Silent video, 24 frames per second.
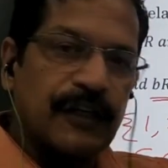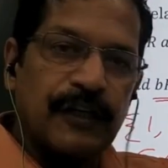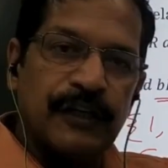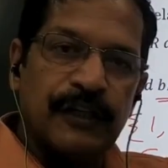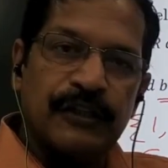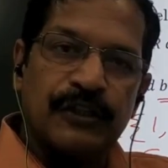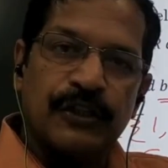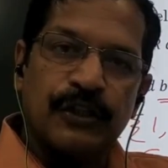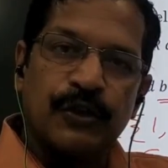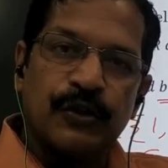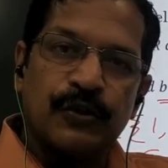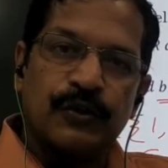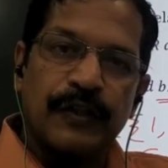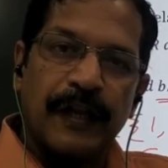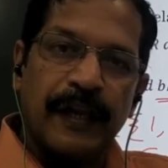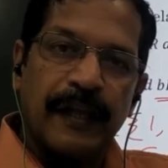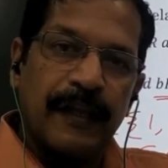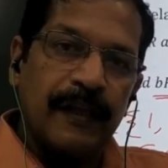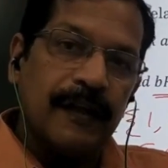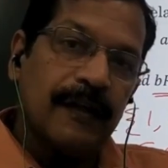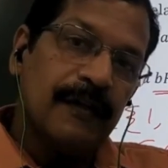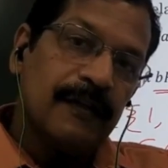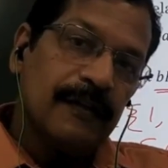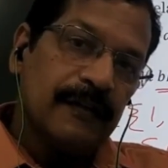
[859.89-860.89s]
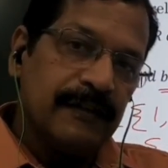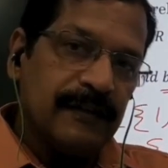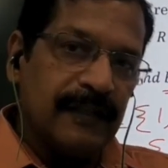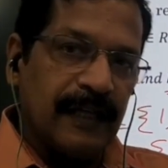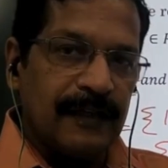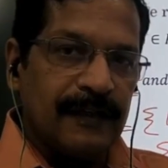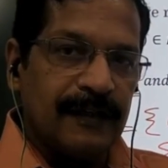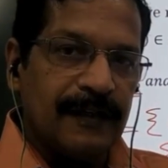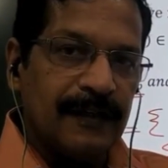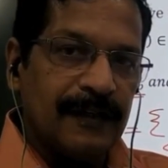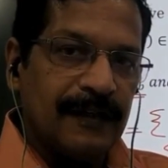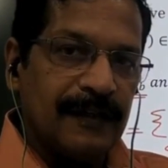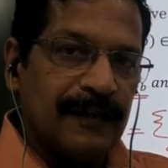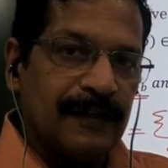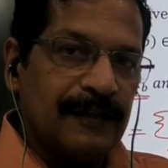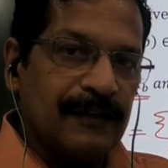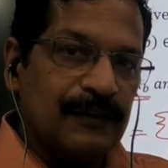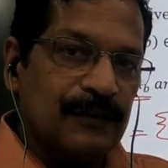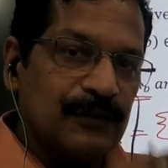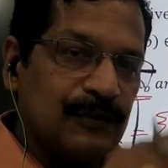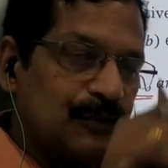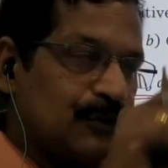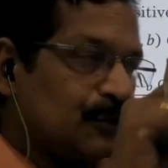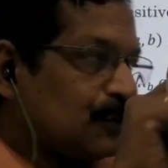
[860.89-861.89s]
related to 3. Then
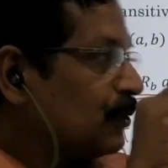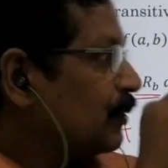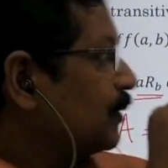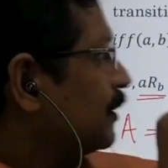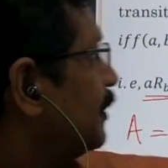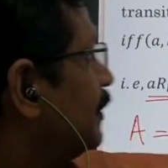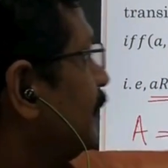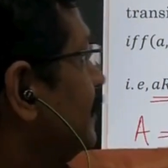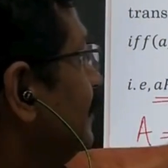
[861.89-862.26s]
to